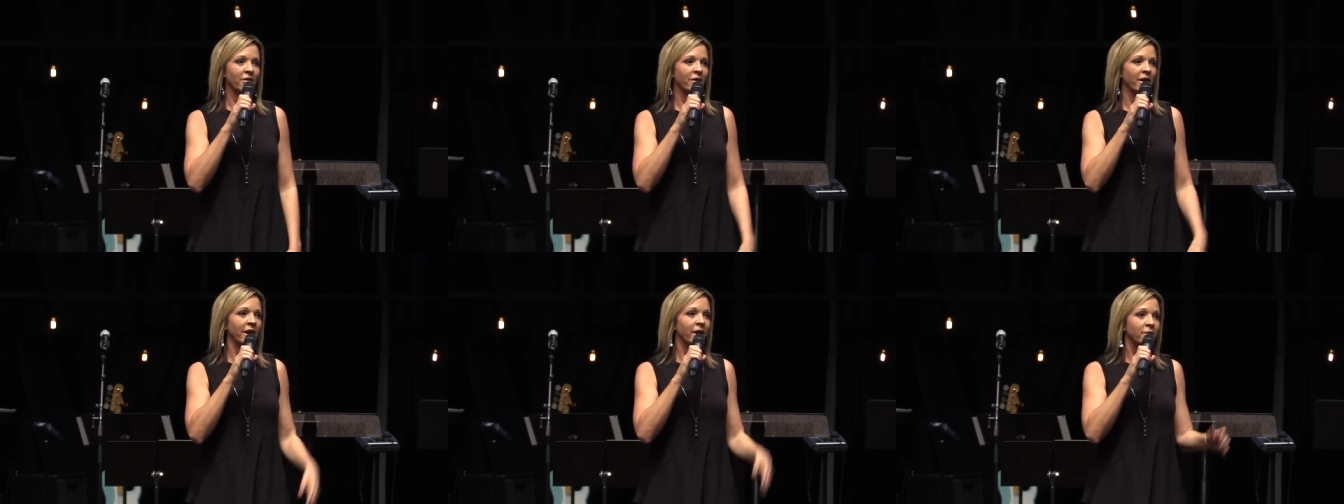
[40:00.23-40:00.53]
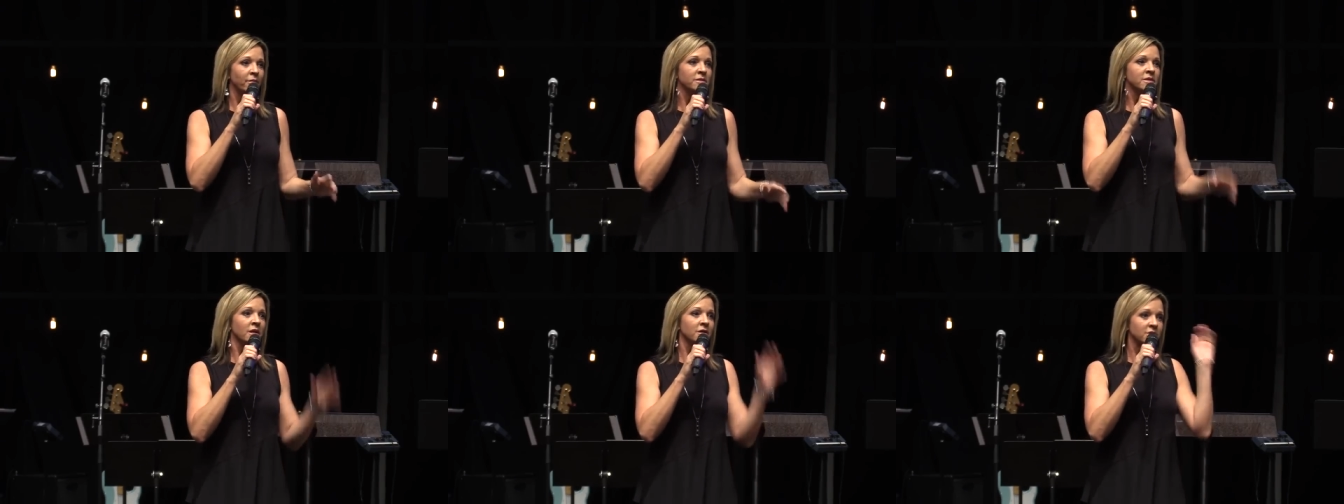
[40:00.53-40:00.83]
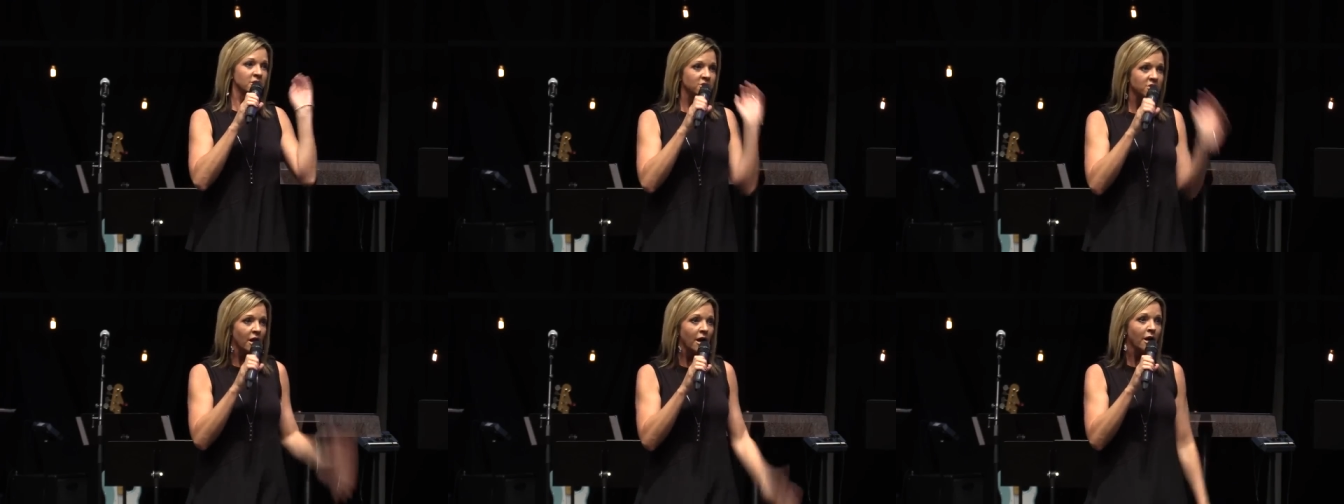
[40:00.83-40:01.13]
All right, everybody's out
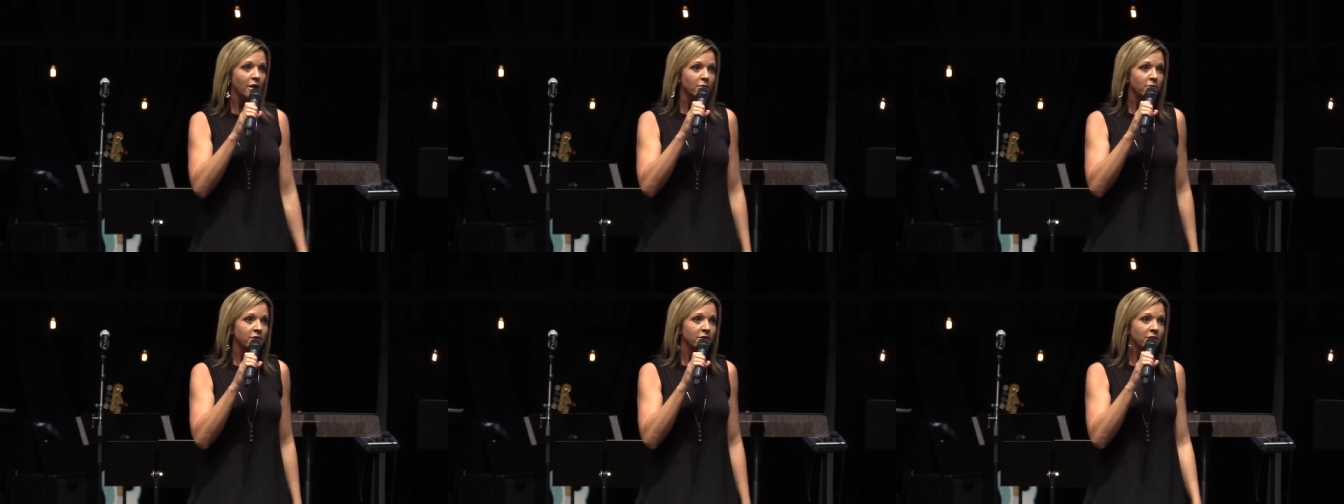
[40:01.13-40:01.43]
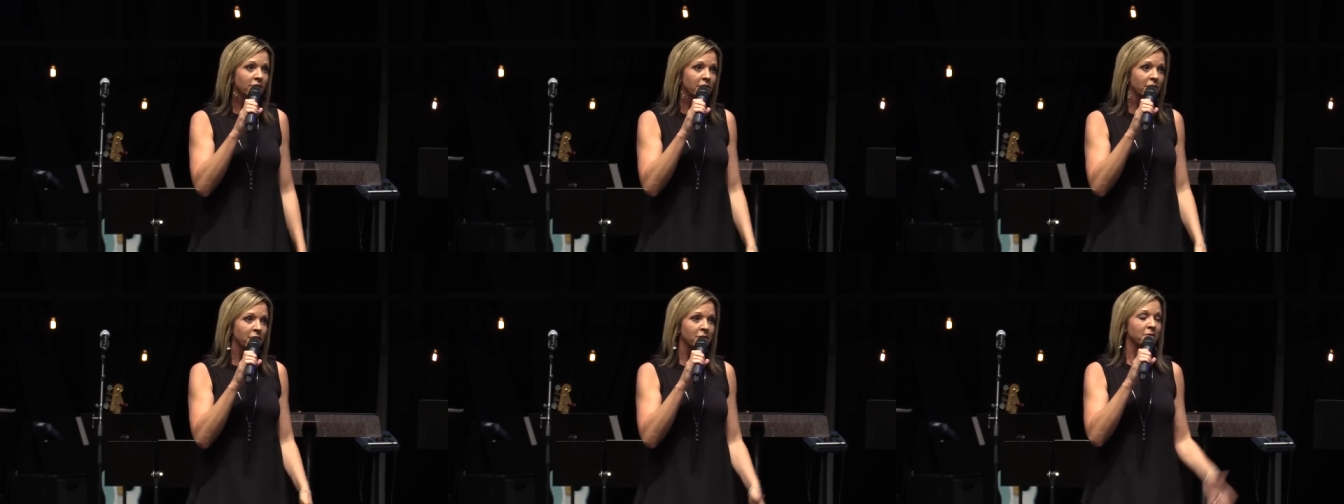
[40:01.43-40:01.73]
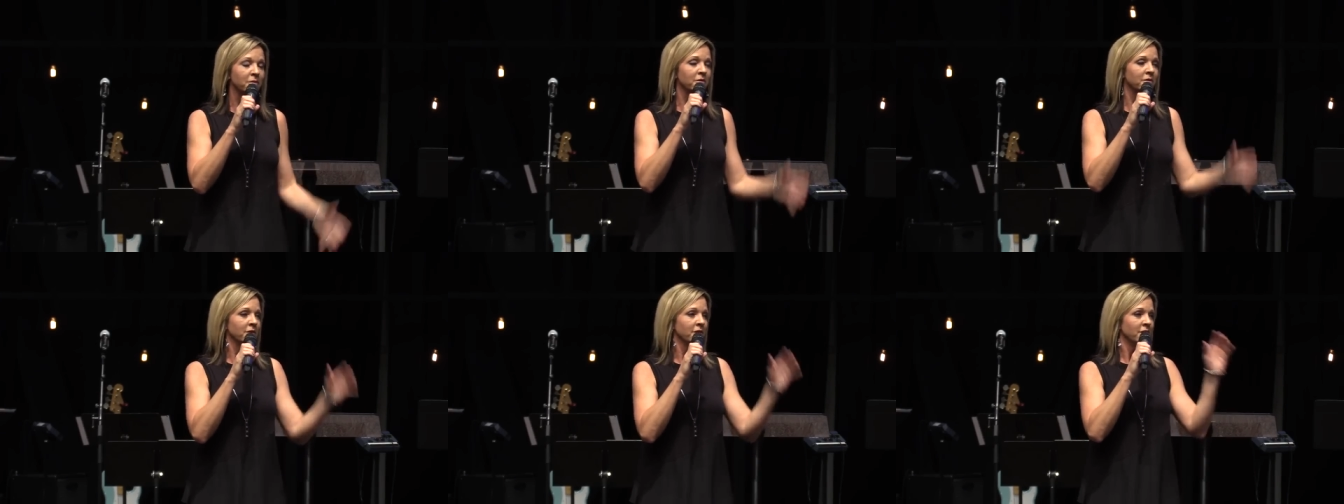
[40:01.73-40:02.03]
to jack with
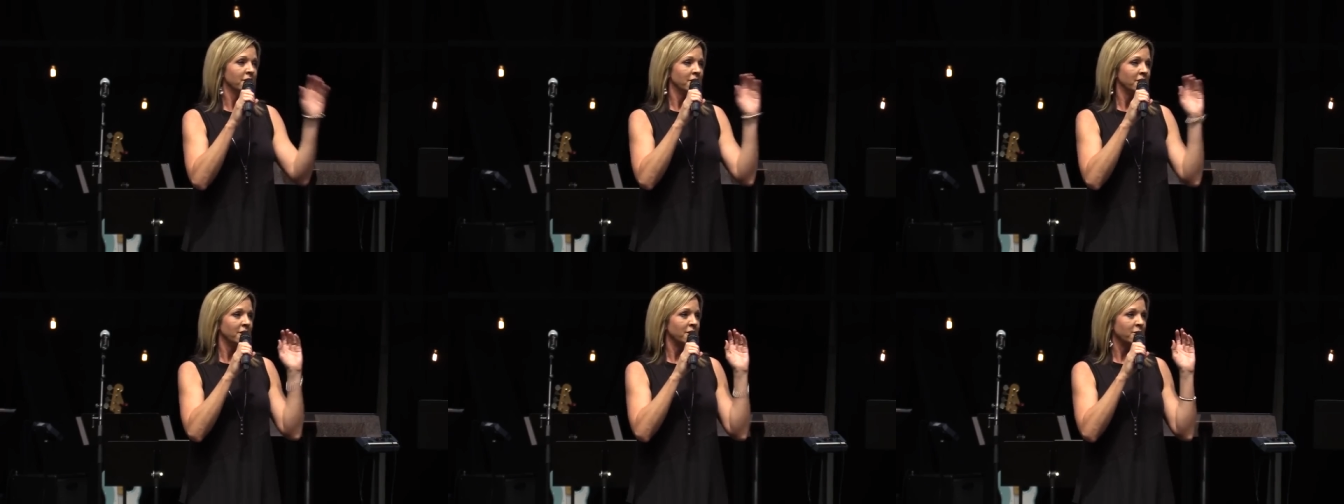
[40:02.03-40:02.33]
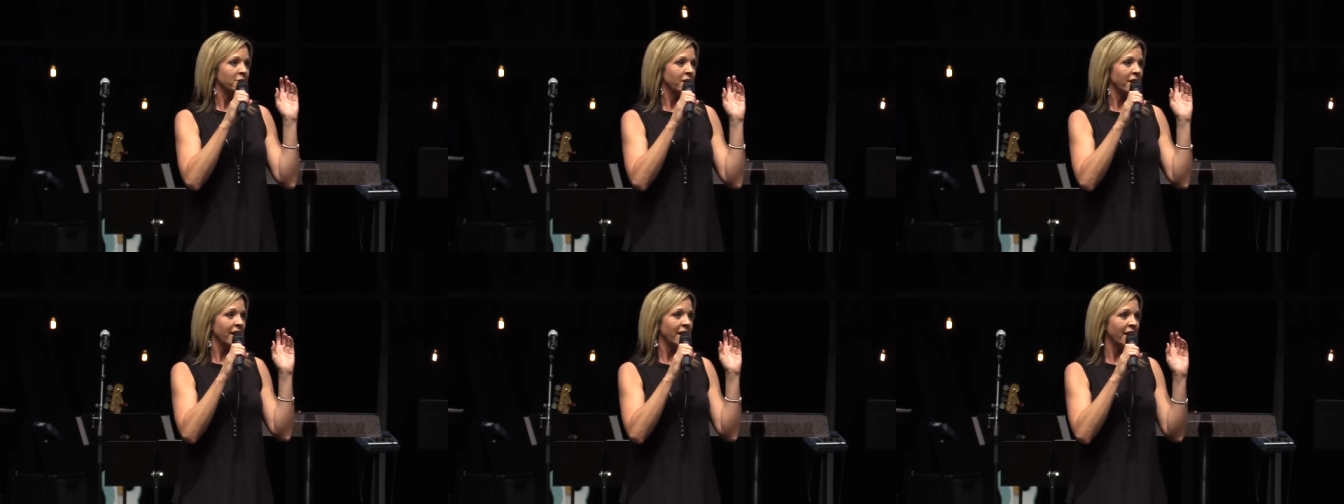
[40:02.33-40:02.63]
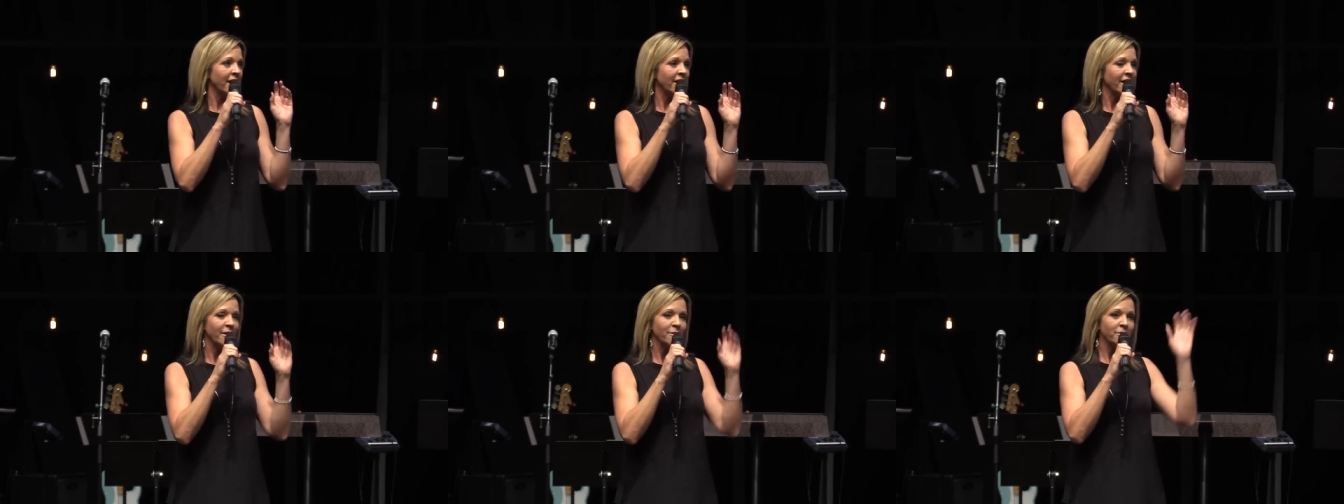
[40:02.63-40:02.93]
you.
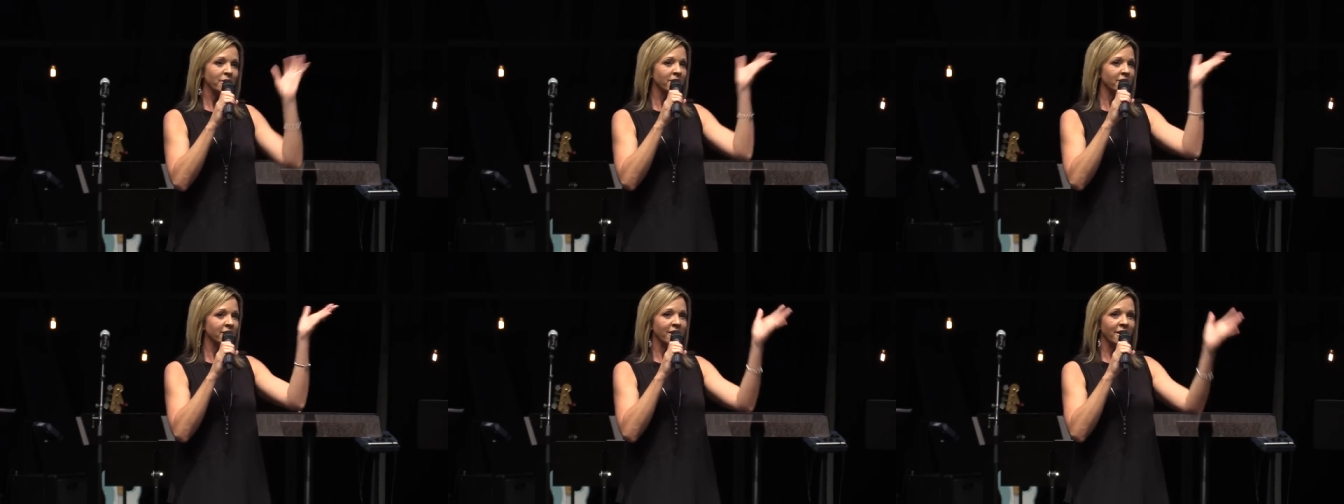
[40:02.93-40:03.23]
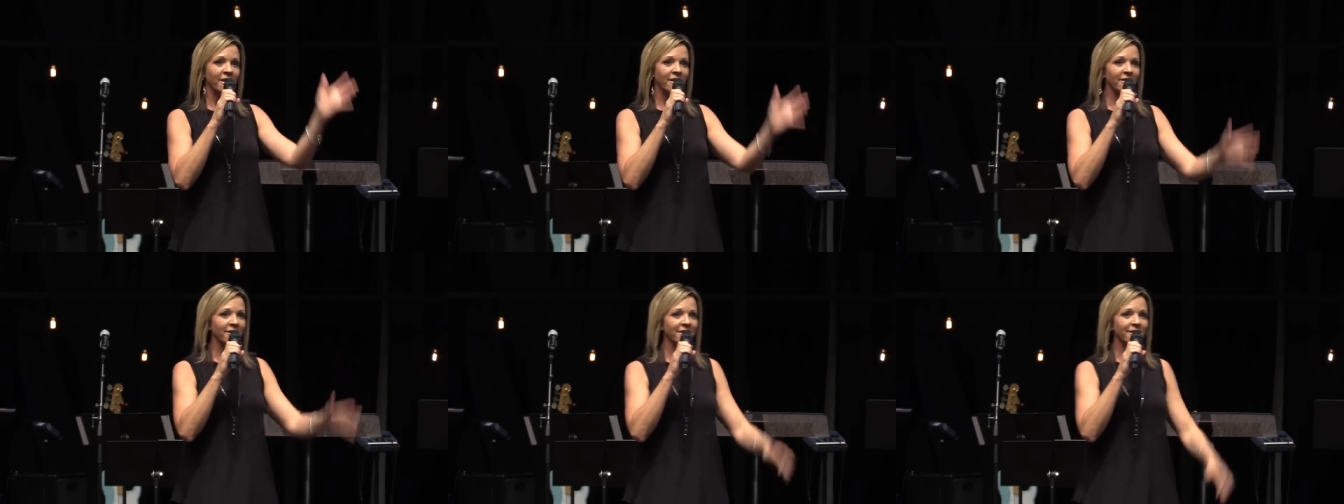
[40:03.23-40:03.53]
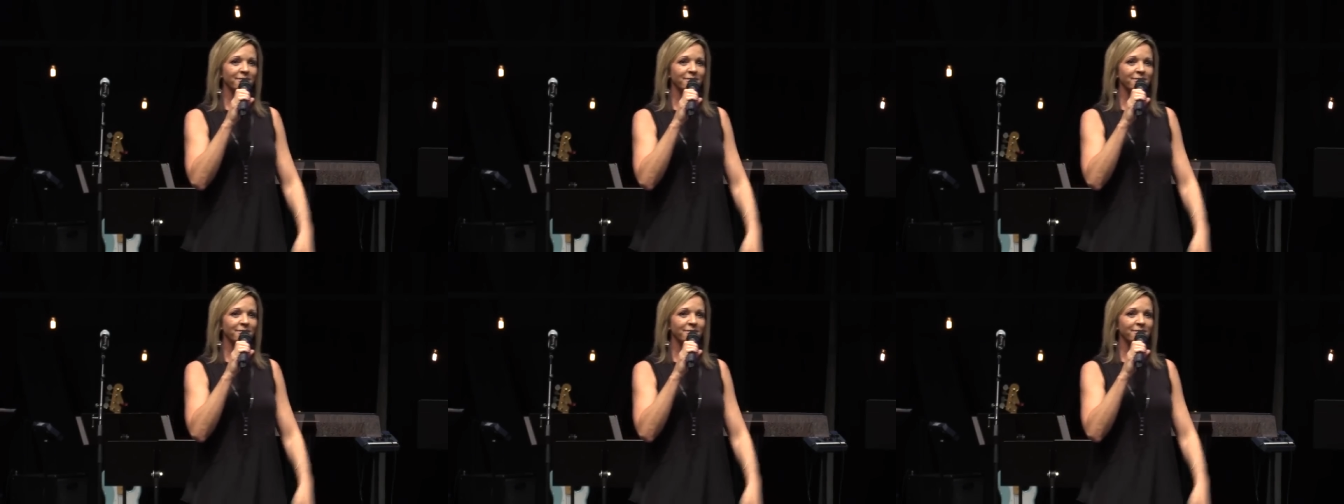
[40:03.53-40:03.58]
Okay? I've been there.